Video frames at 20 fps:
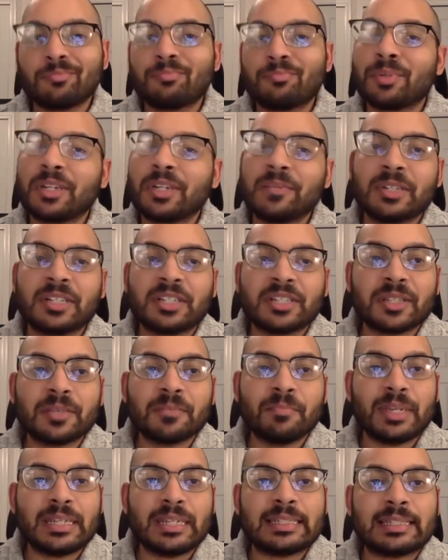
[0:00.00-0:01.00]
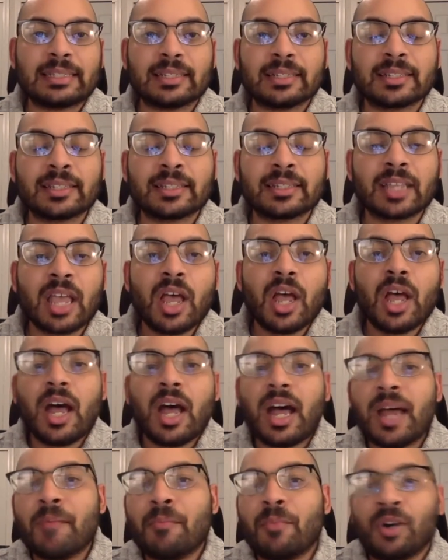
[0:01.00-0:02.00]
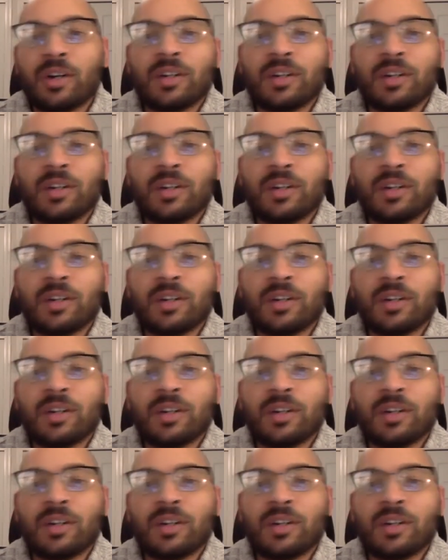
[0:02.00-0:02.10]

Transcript: pretty much the basics. I'm